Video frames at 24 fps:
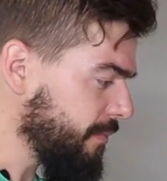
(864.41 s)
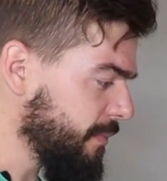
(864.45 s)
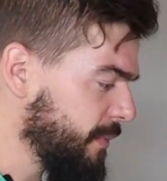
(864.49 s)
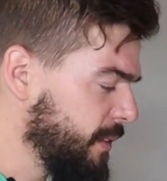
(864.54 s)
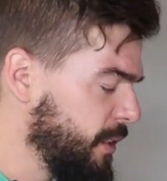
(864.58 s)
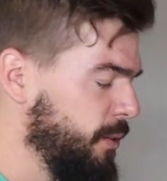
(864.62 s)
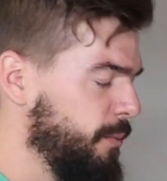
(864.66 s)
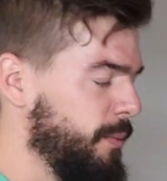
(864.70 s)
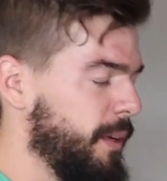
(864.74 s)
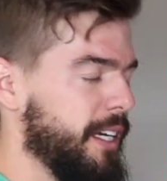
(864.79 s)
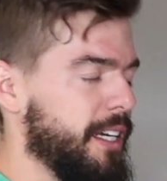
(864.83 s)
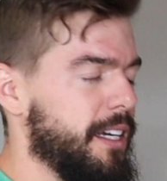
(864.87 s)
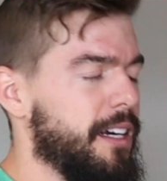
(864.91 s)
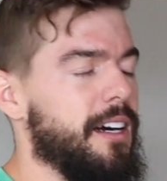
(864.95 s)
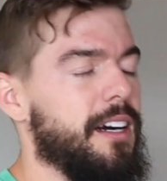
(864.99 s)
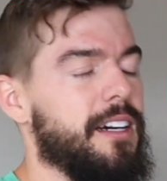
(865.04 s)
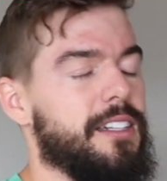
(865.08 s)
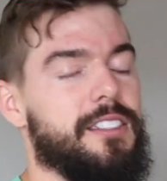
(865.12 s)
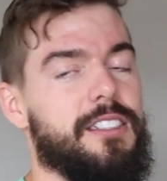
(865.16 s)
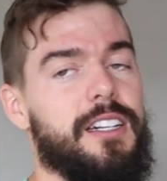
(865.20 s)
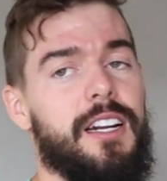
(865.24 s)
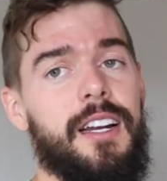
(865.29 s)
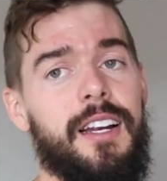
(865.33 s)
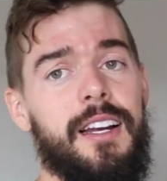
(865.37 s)
Oh my
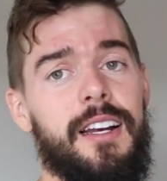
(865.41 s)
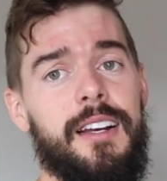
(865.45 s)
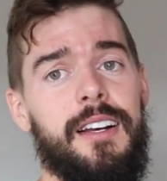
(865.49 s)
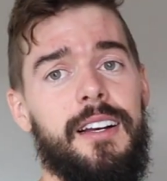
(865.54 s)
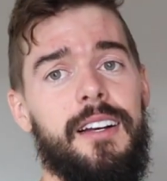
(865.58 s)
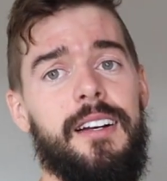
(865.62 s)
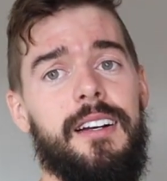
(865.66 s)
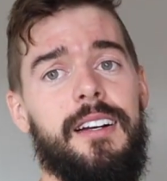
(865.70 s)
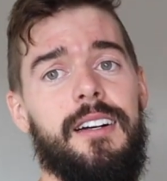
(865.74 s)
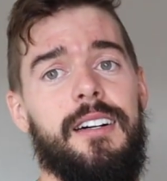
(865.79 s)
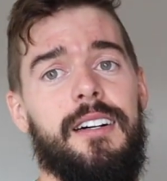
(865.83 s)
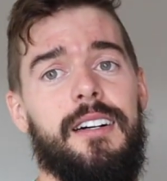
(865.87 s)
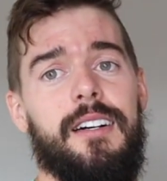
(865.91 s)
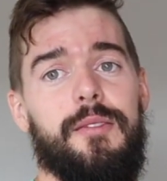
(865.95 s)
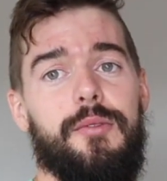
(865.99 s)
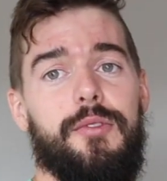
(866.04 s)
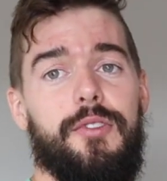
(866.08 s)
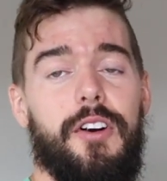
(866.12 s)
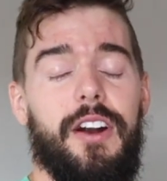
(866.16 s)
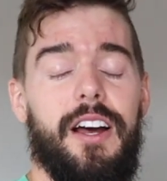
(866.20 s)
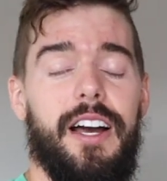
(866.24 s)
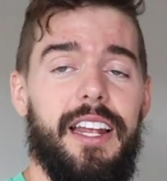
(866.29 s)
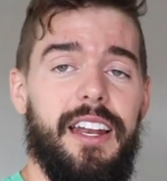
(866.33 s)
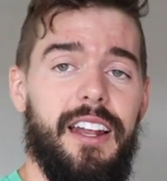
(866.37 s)
gosh, I'm
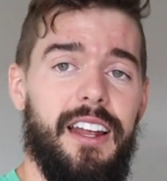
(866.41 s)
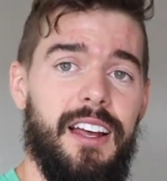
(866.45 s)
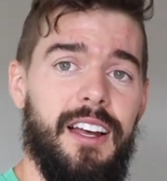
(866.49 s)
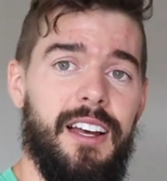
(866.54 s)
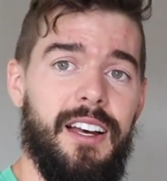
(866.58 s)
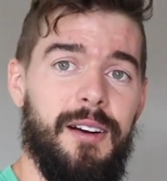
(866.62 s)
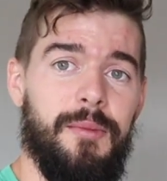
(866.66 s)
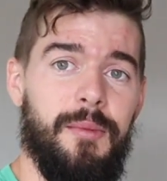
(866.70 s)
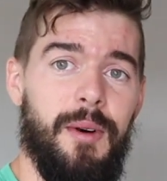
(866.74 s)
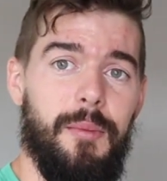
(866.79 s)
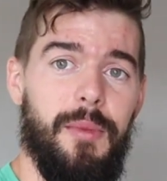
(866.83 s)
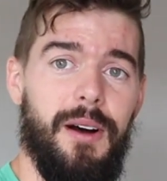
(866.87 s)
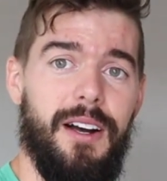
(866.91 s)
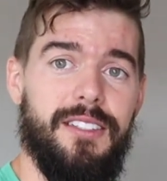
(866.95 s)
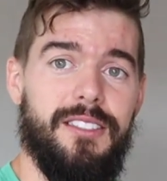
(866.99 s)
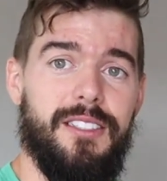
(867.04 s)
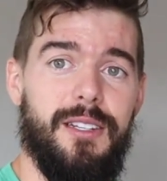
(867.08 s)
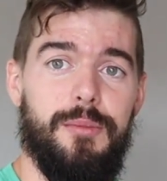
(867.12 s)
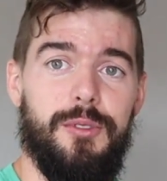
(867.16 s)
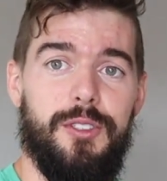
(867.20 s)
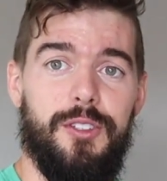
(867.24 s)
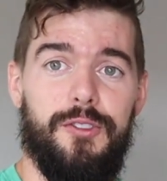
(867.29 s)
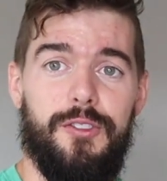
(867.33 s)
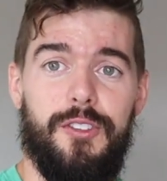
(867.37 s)
fried. My
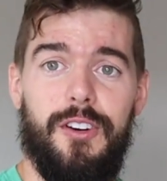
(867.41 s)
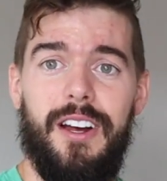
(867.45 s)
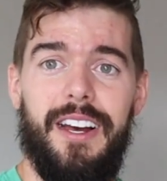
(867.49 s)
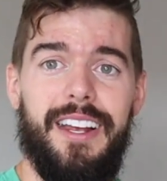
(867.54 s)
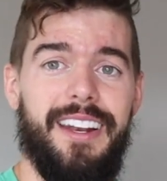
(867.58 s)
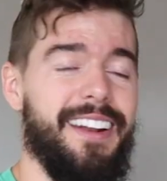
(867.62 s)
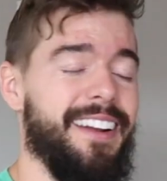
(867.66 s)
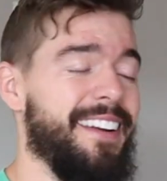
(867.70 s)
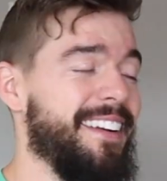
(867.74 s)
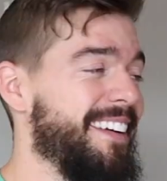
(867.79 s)
biceps are fried.